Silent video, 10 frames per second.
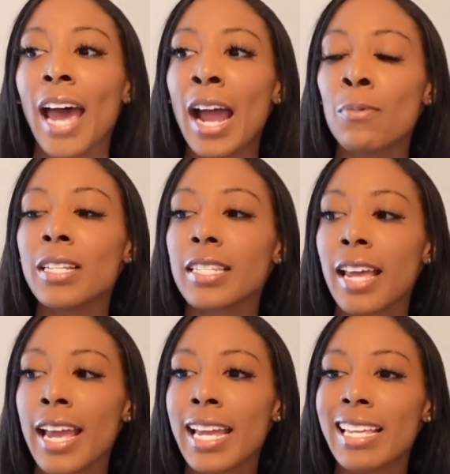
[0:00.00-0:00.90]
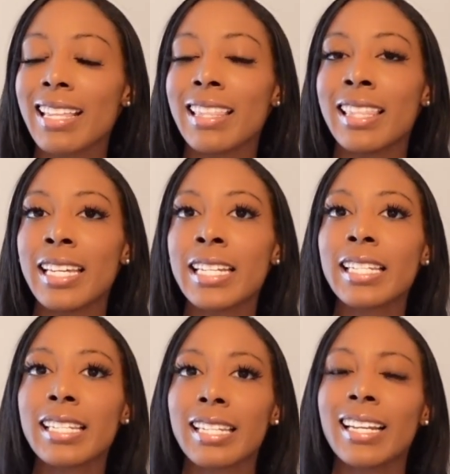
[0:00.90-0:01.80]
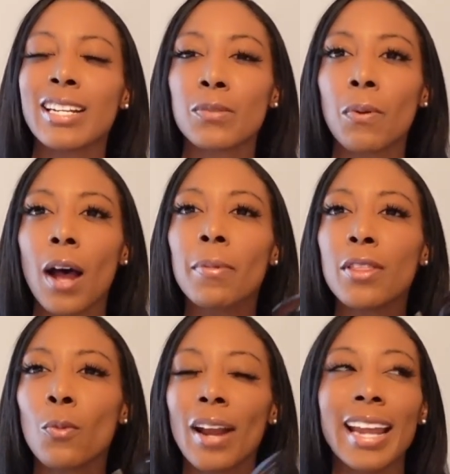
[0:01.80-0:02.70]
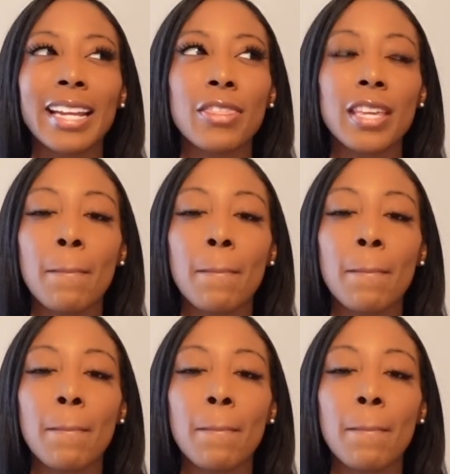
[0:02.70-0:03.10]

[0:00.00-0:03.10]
I would say this scent is probably the one I get the